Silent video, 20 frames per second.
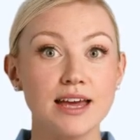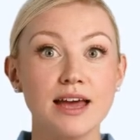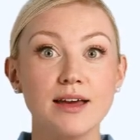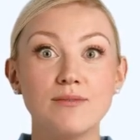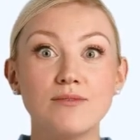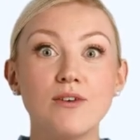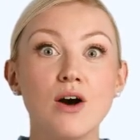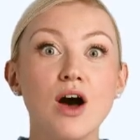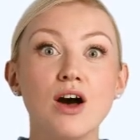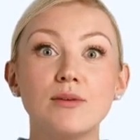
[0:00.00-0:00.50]

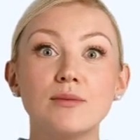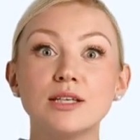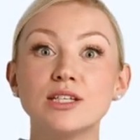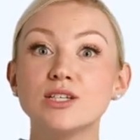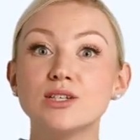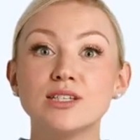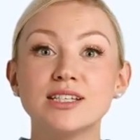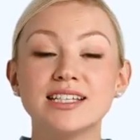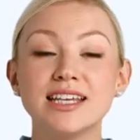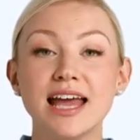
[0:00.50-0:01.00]

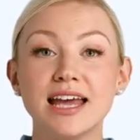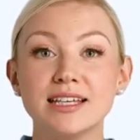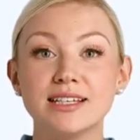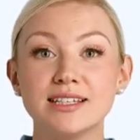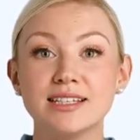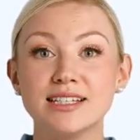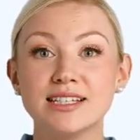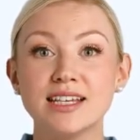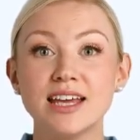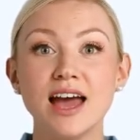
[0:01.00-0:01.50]
environmental
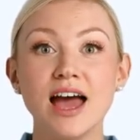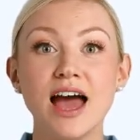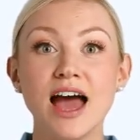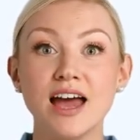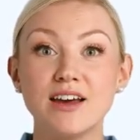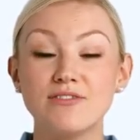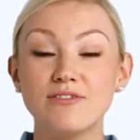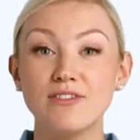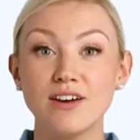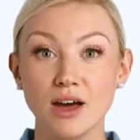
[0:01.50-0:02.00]
standards,
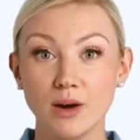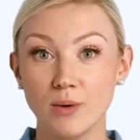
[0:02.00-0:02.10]
and fair